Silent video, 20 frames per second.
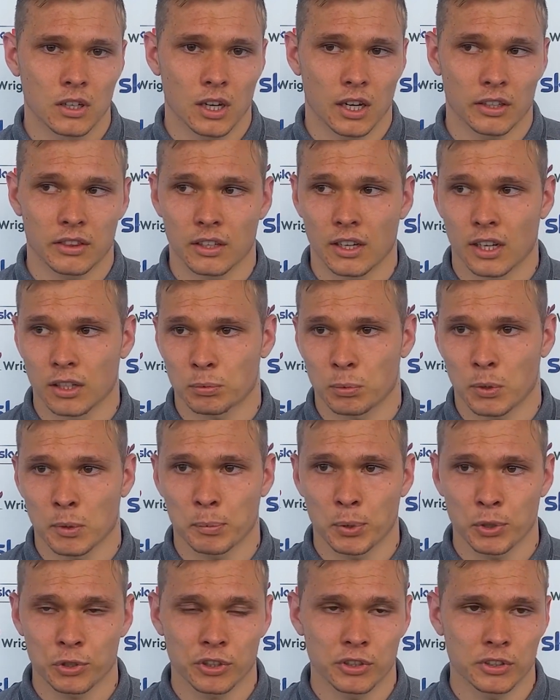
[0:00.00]
think that's what
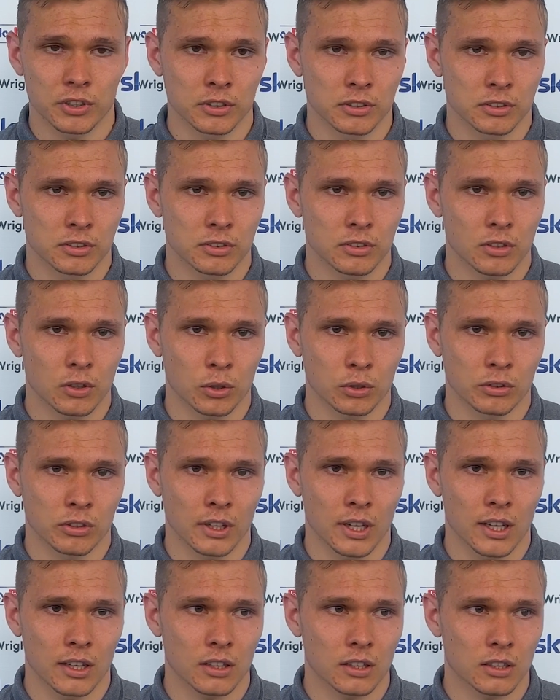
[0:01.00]
pushes us all
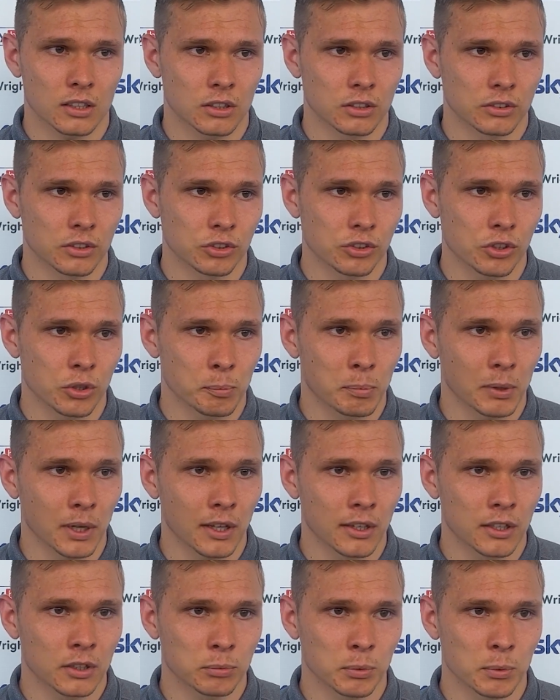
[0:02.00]
together, because as young
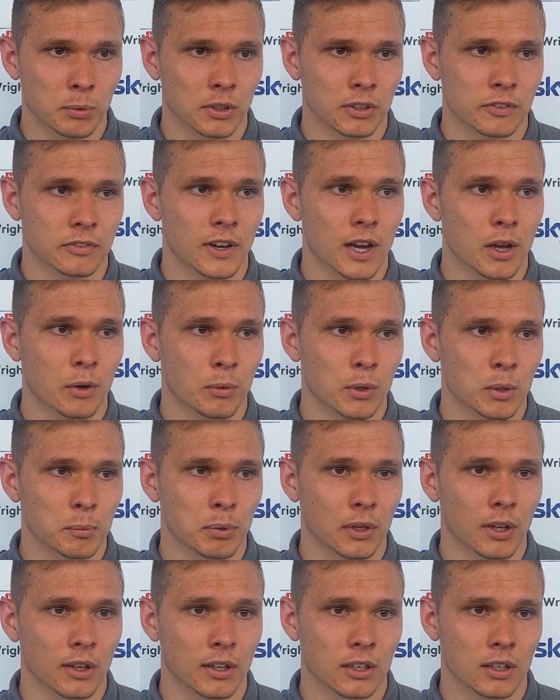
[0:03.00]
players, we want to fight, want to
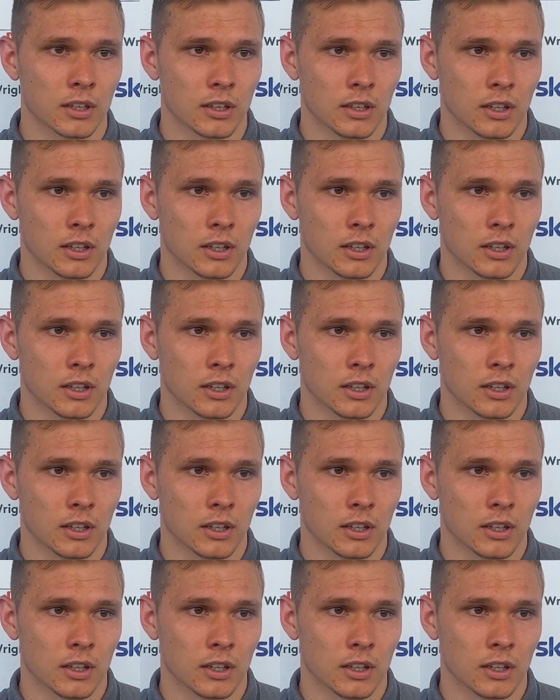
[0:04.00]
play.